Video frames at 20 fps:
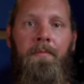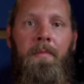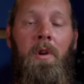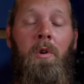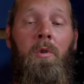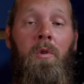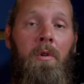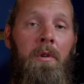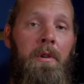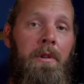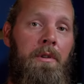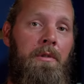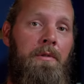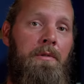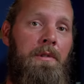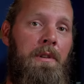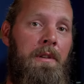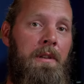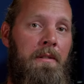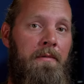Or
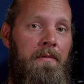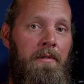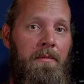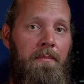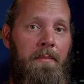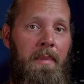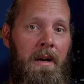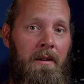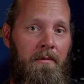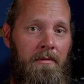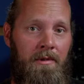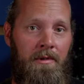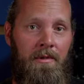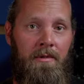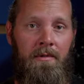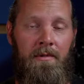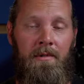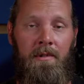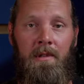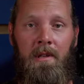use a different power
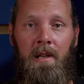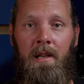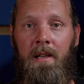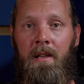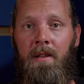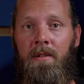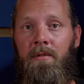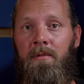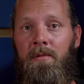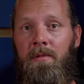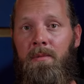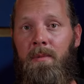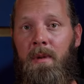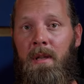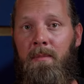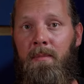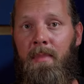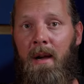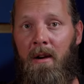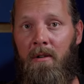source, like a
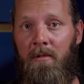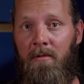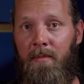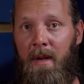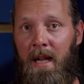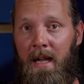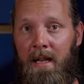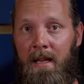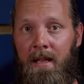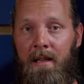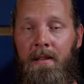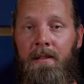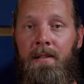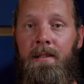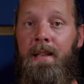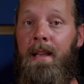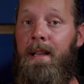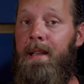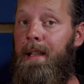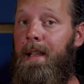USB power bank,
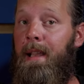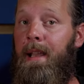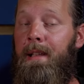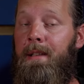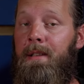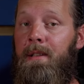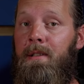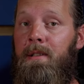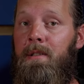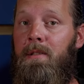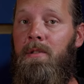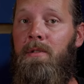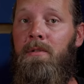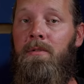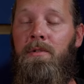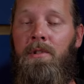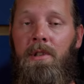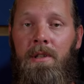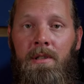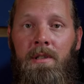dedicated to
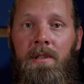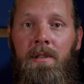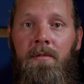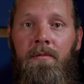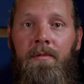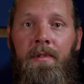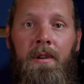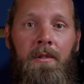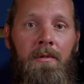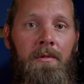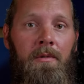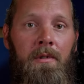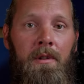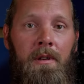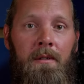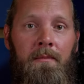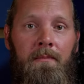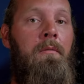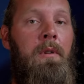just the recorder.